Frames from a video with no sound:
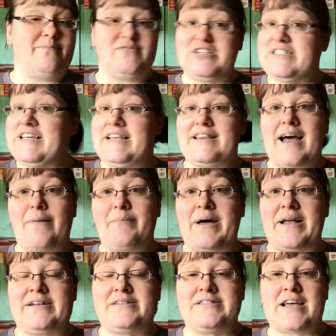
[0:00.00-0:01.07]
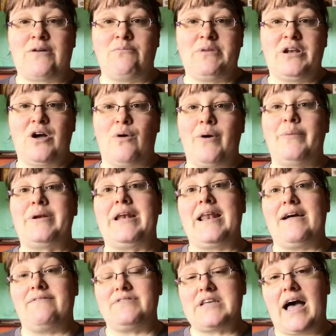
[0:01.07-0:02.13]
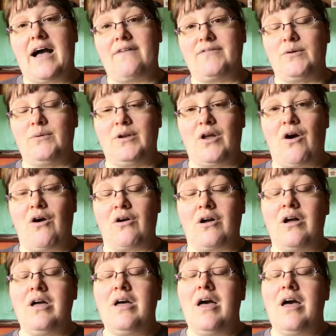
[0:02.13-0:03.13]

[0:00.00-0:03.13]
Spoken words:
just hit that button down below. I would love to have you along.